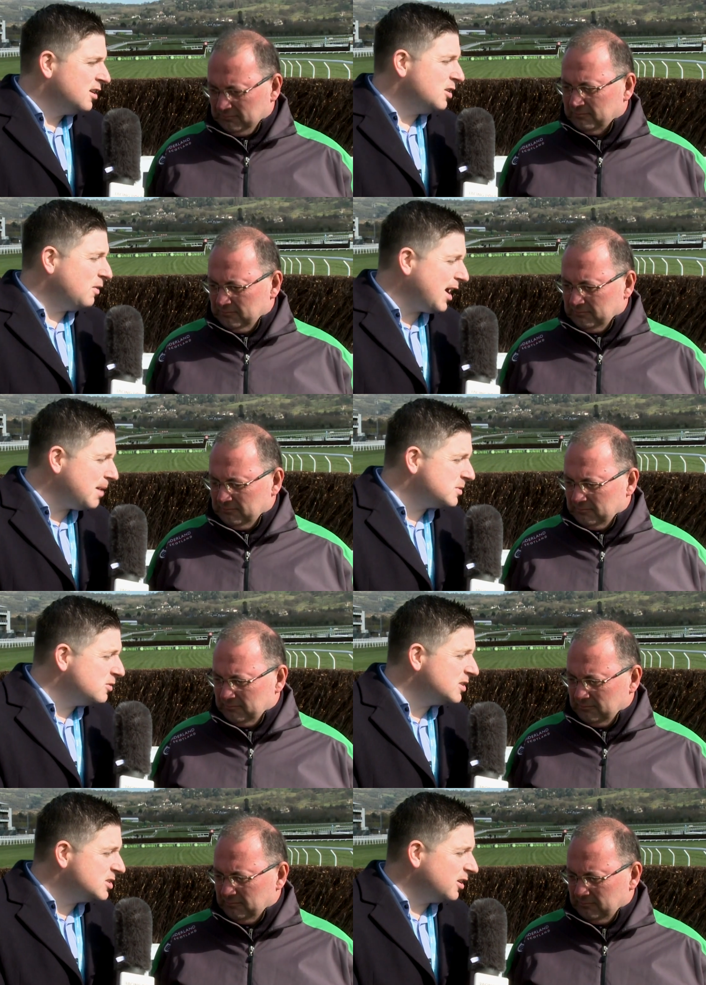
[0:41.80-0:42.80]
Speaker 1: you were
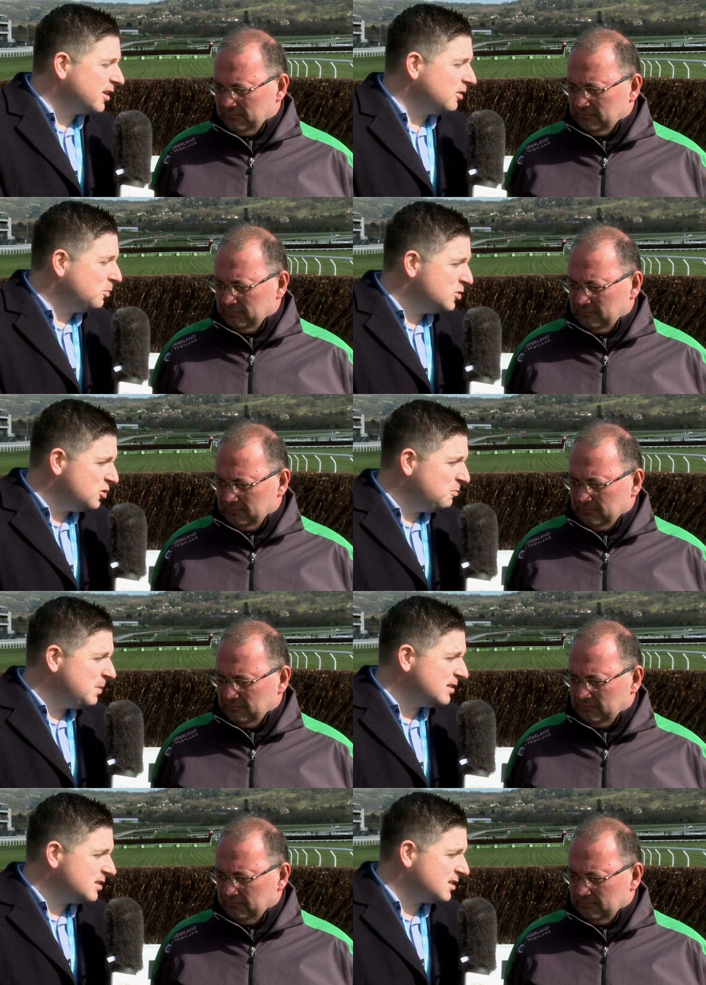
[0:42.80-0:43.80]
absolutely dying would you have
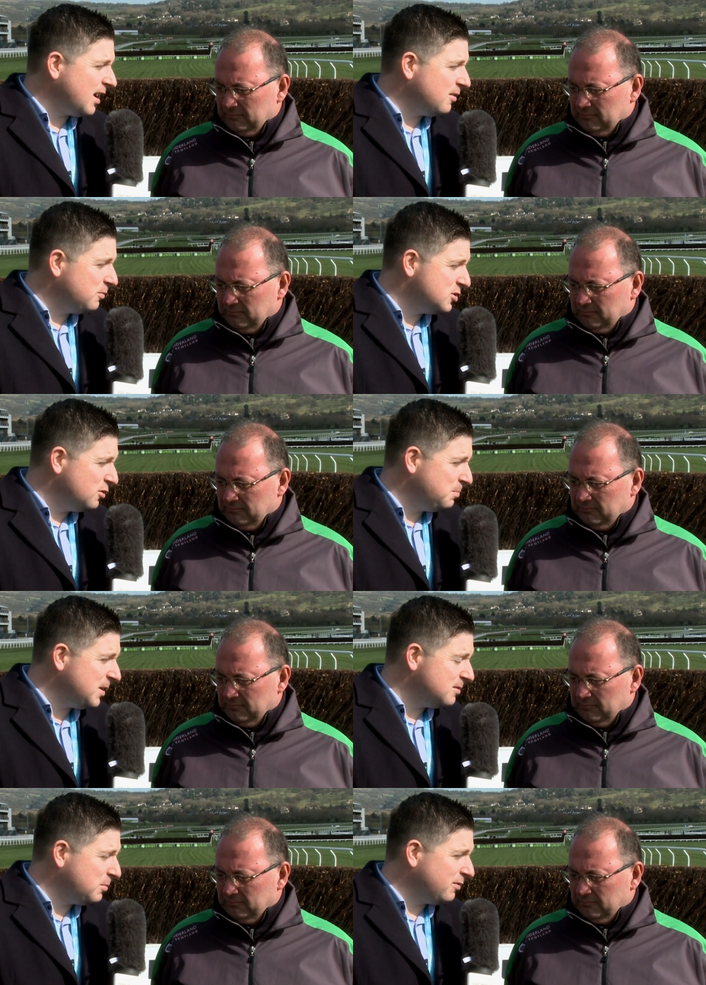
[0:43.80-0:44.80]
beaten would you have
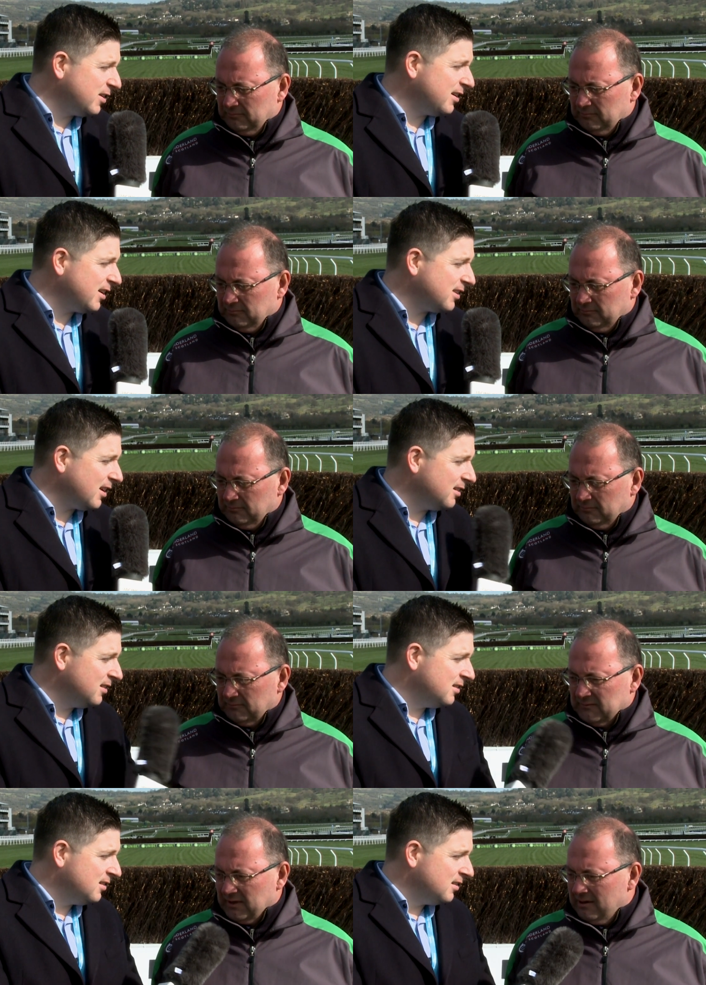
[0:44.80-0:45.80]
beaten Buveur D'Air
Speaker 2: that day
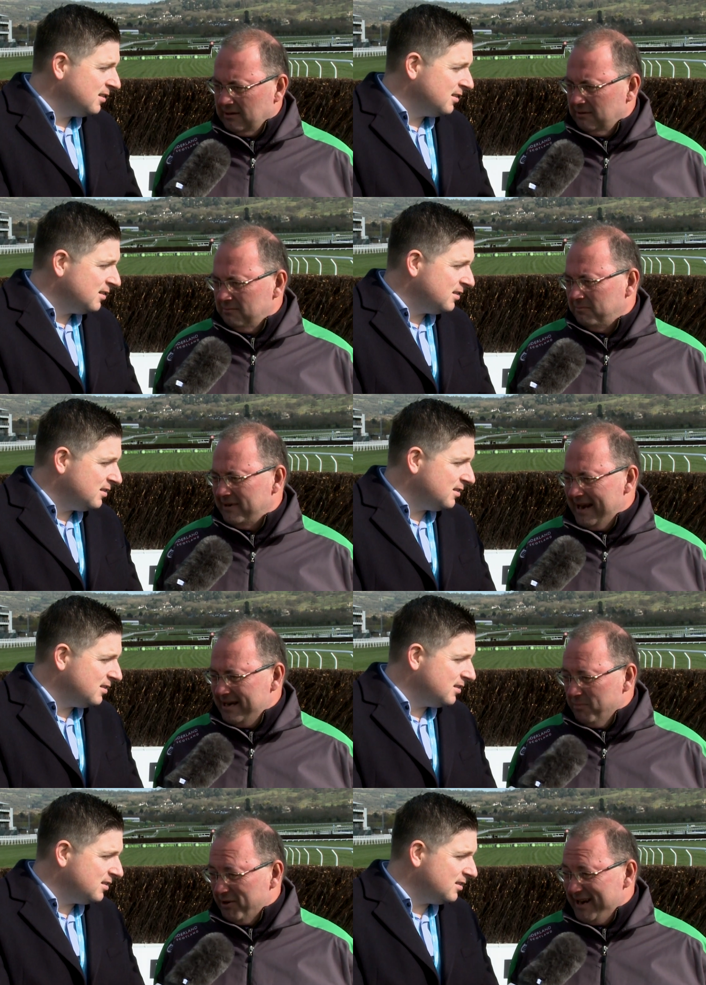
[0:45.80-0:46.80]
I wouldn't beat
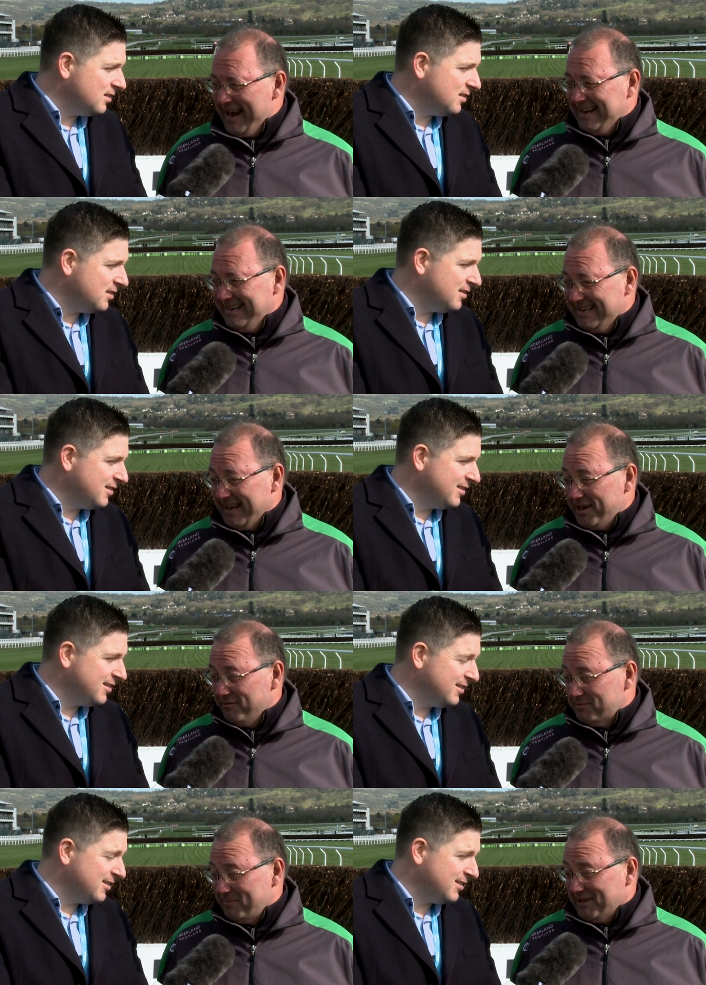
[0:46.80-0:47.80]
anybody any day,
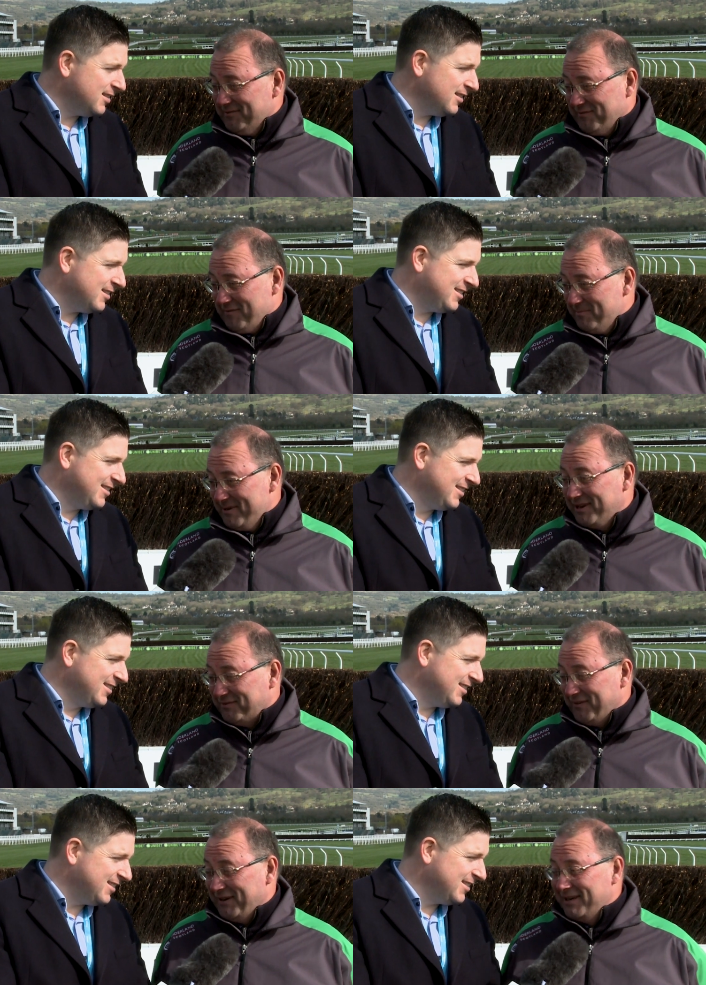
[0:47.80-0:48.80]
irrespective of how my
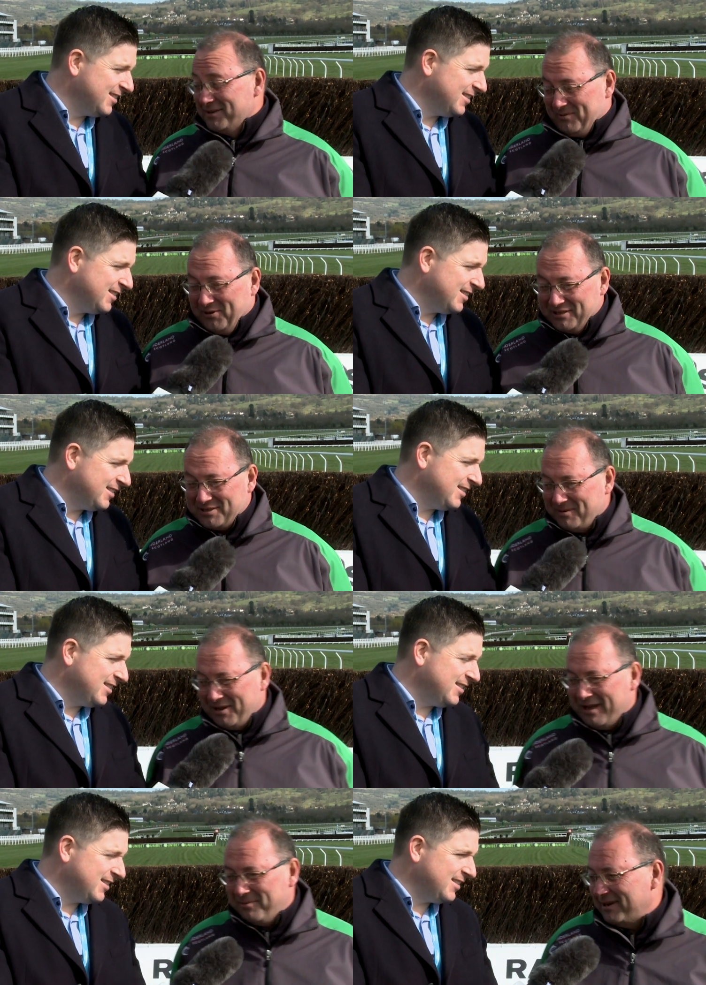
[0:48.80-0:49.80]
head's feeling. Let's be honest
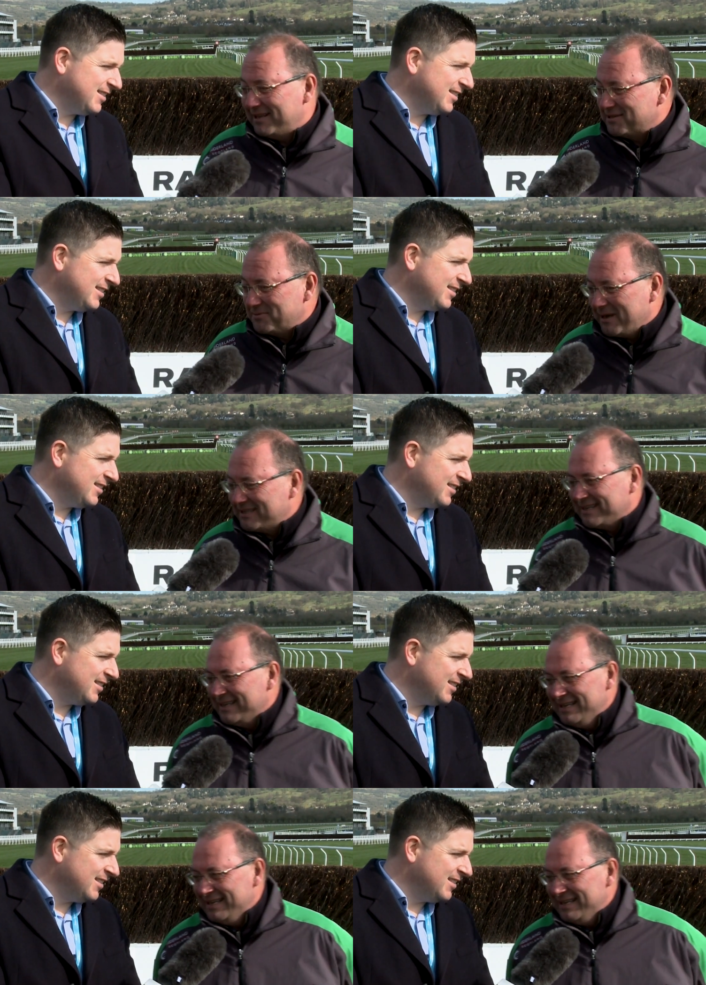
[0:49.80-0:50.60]
about that, but that doesn't matter.